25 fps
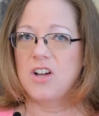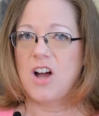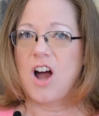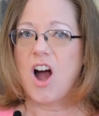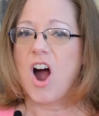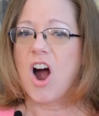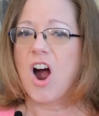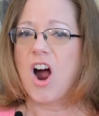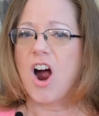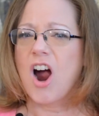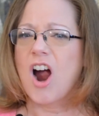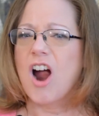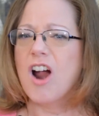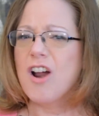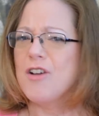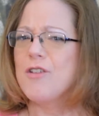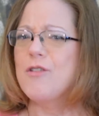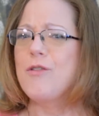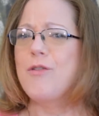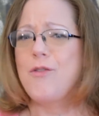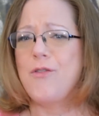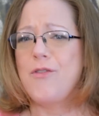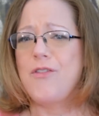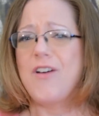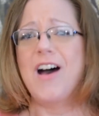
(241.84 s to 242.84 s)

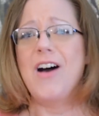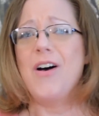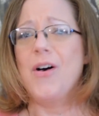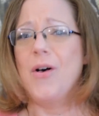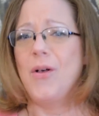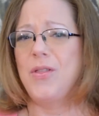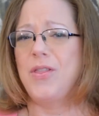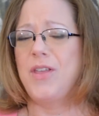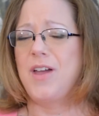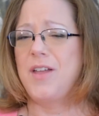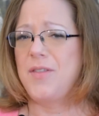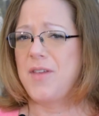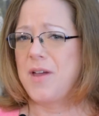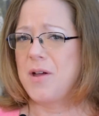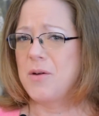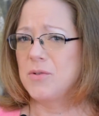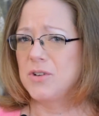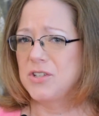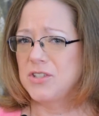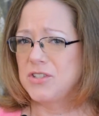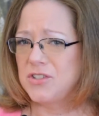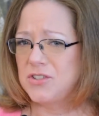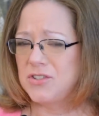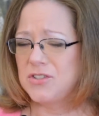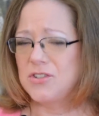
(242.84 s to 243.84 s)
heartfelt that they
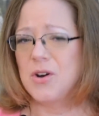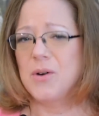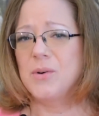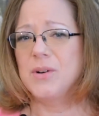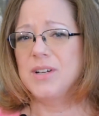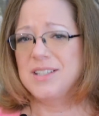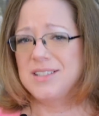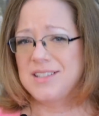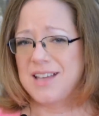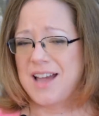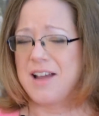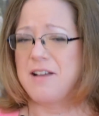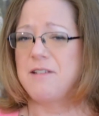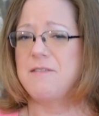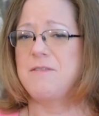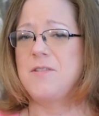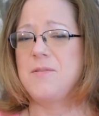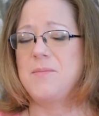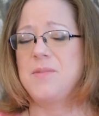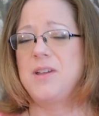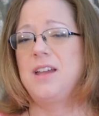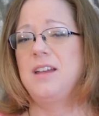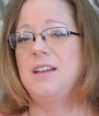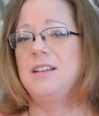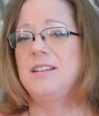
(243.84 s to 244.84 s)
were so excited
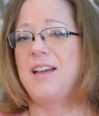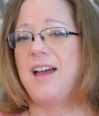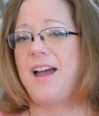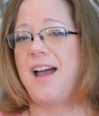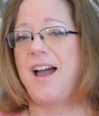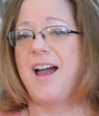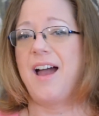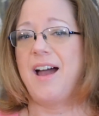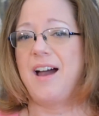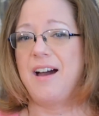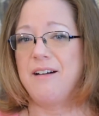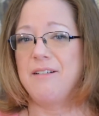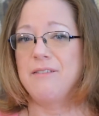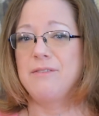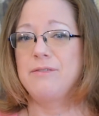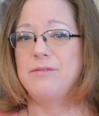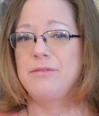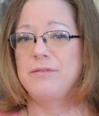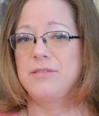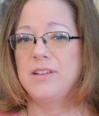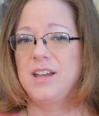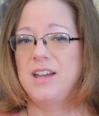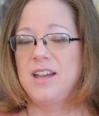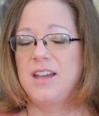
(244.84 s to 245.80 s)
for me to have